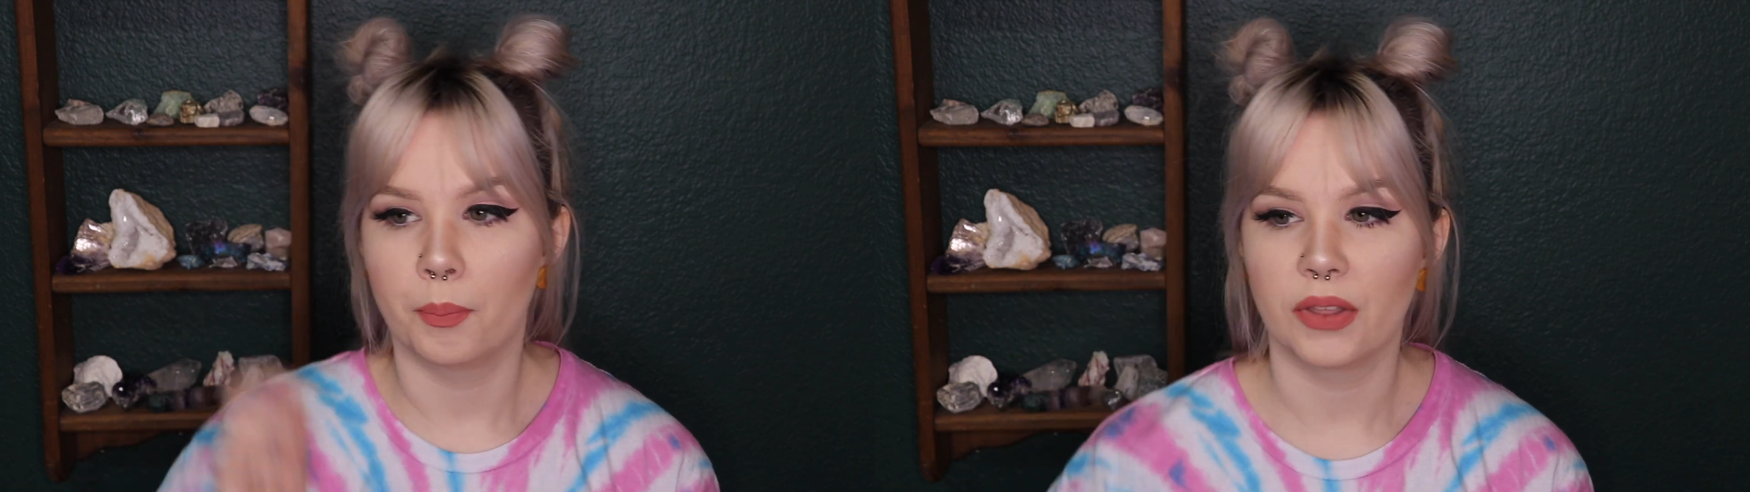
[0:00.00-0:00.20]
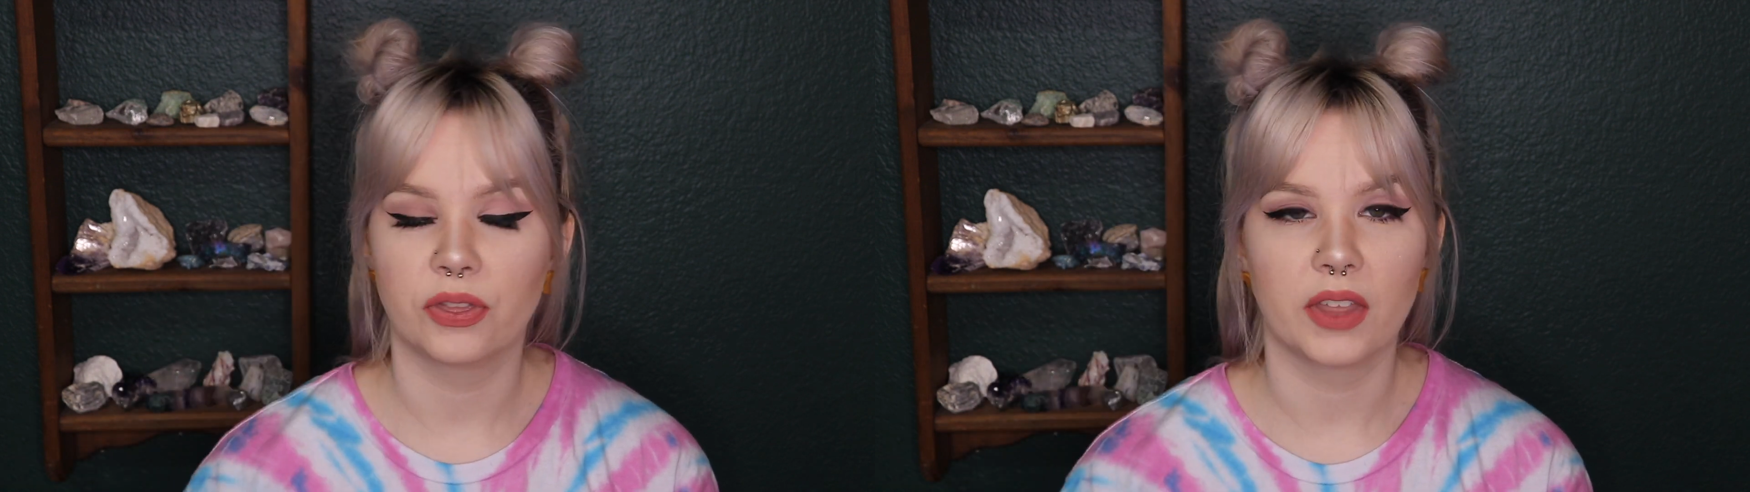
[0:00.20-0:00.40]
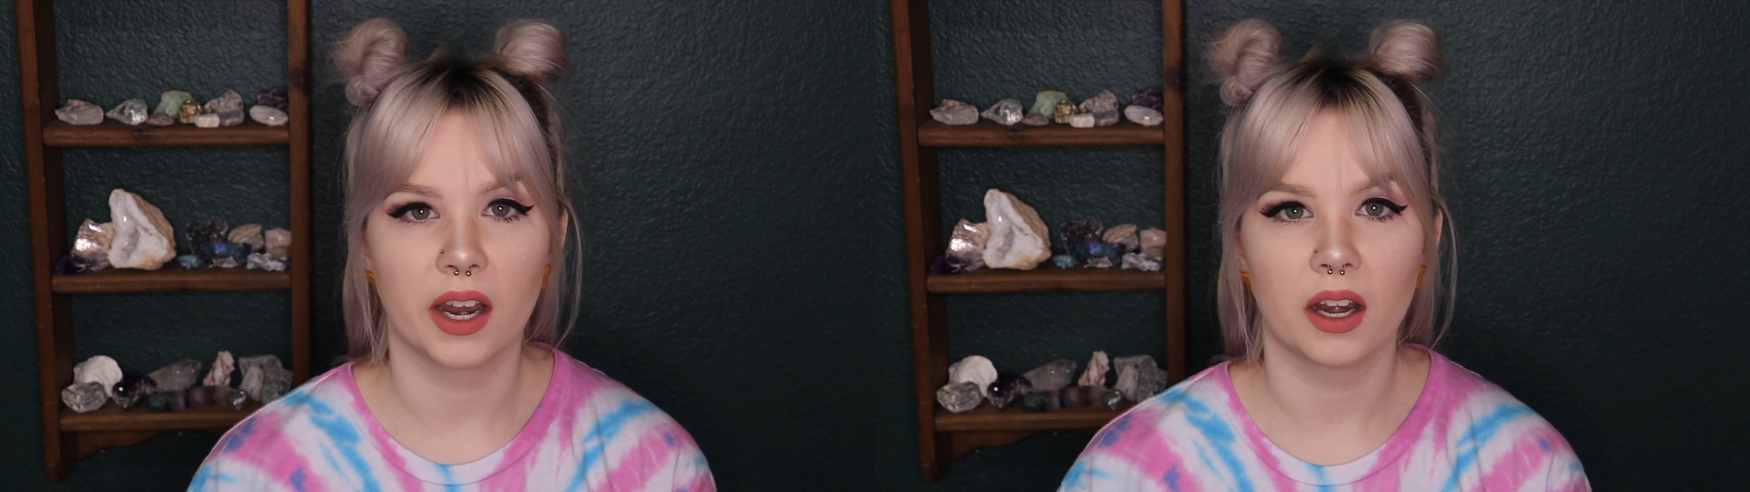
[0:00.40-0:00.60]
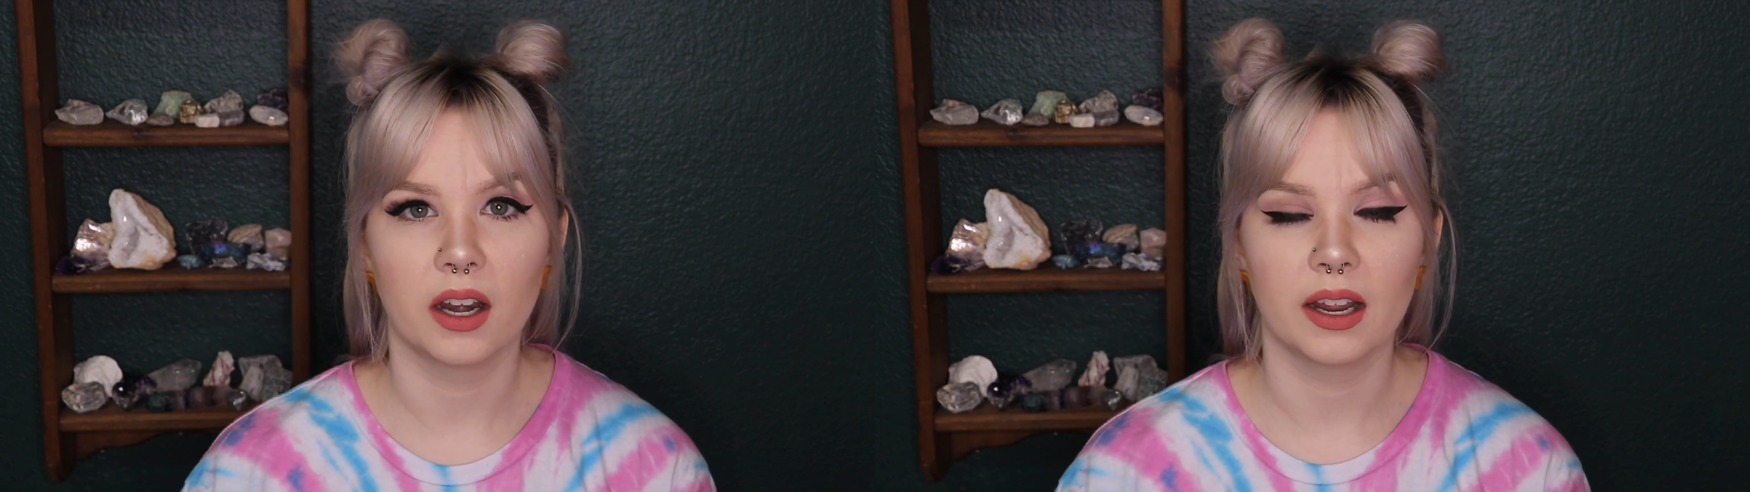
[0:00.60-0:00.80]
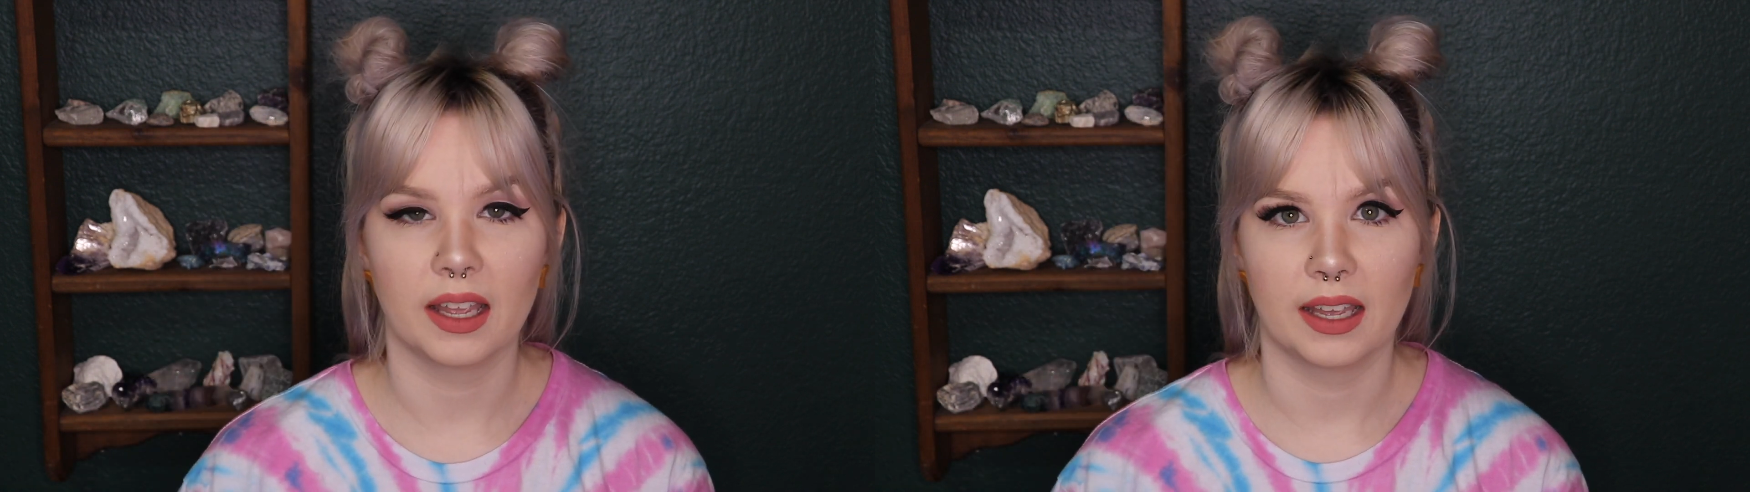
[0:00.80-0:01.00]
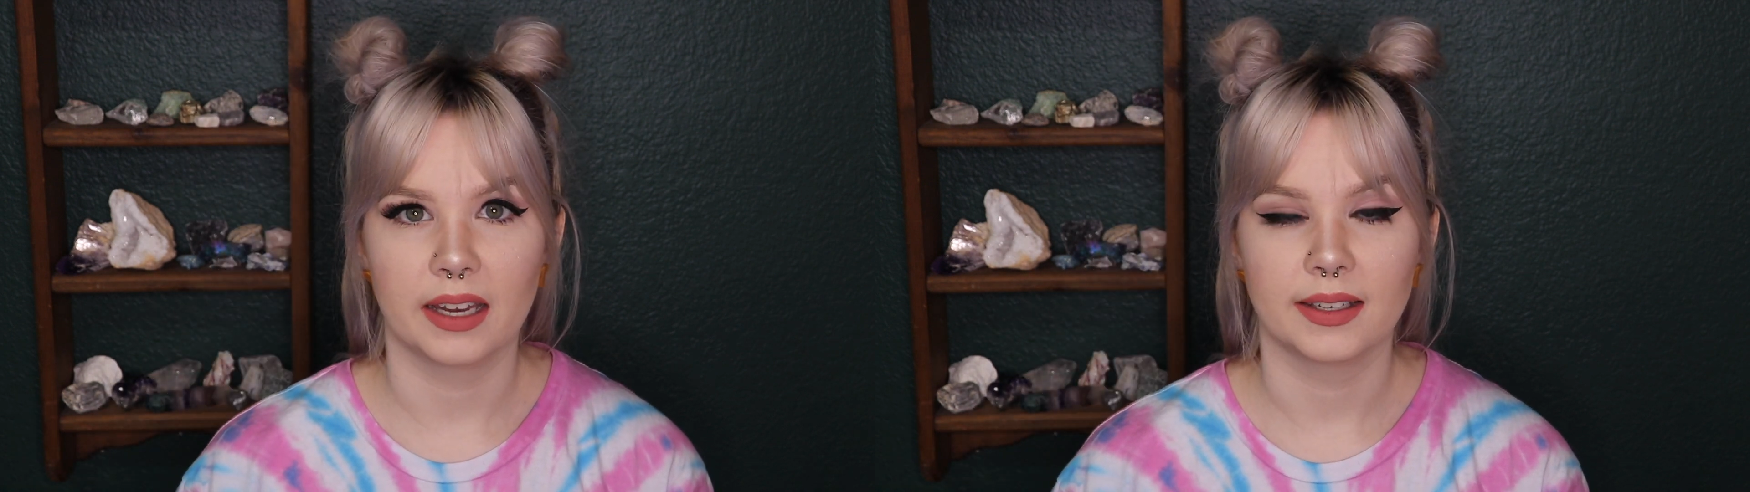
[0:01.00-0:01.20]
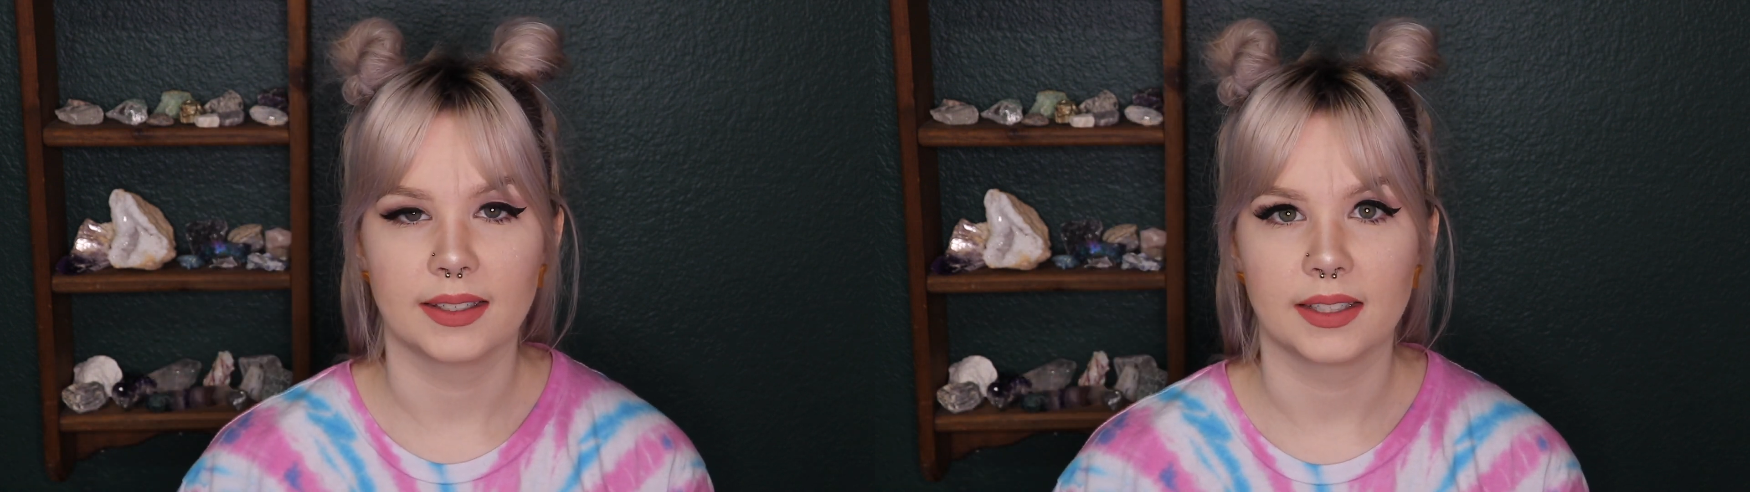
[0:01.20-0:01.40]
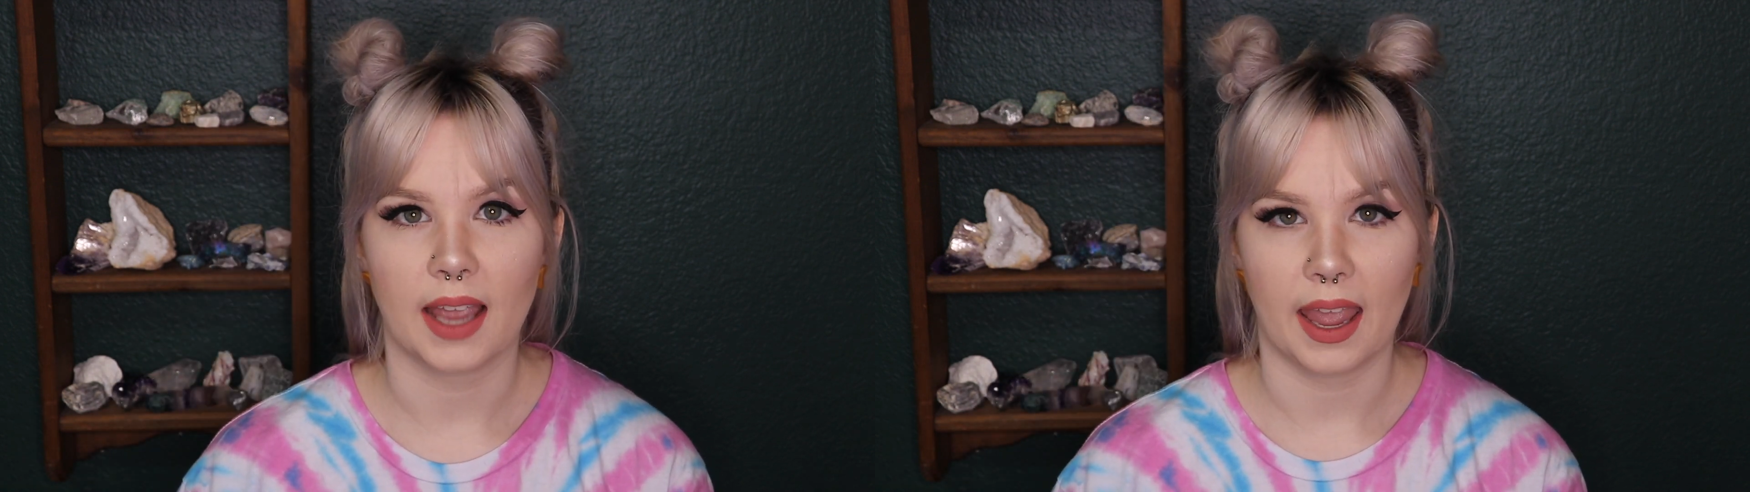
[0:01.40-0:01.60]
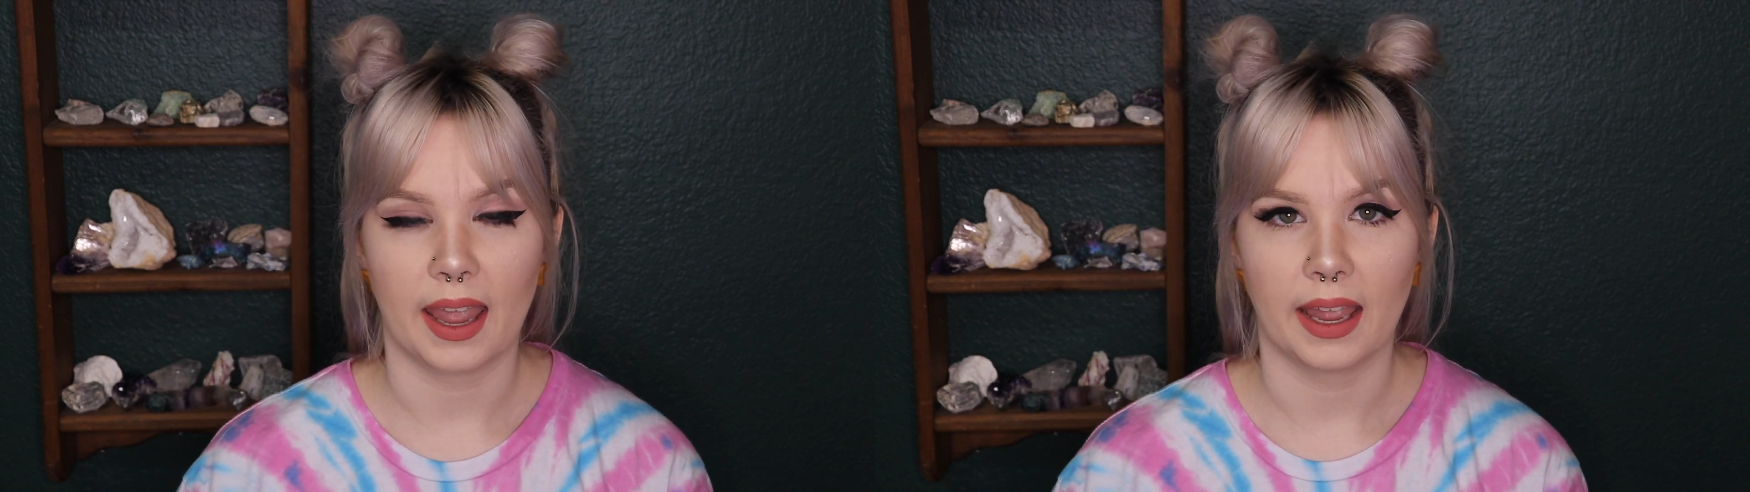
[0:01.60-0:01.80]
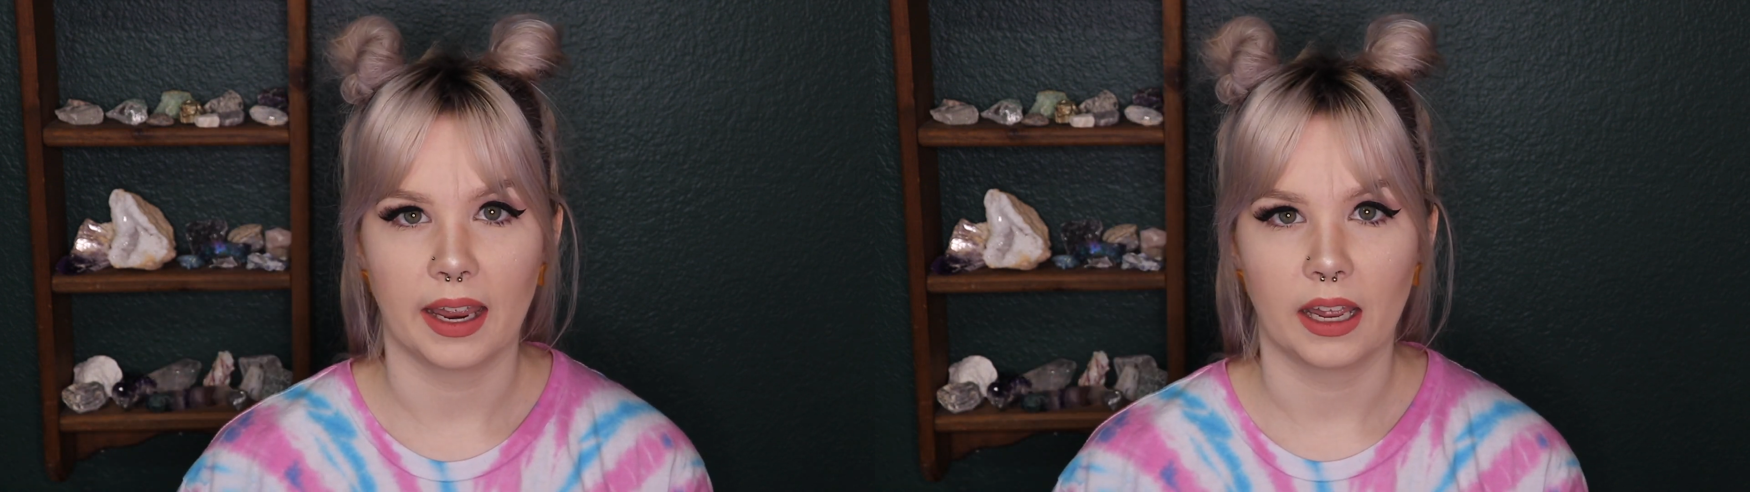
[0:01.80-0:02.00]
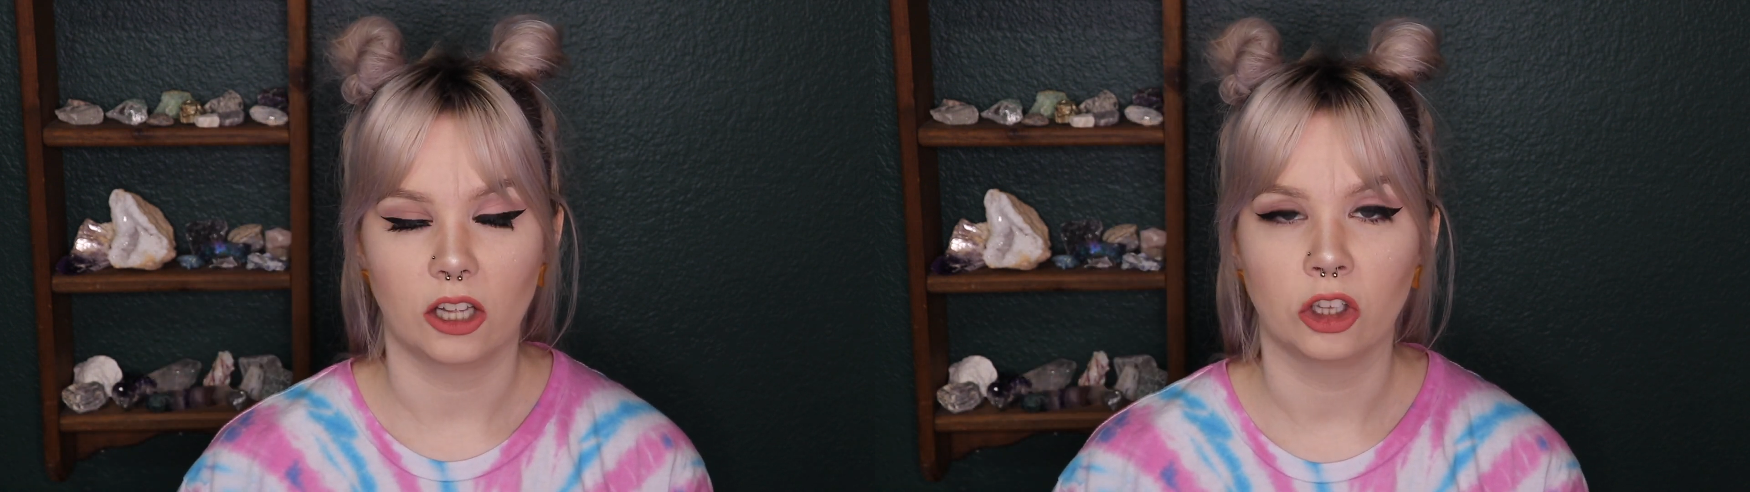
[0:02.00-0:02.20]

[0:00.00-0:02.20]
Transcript: But there is a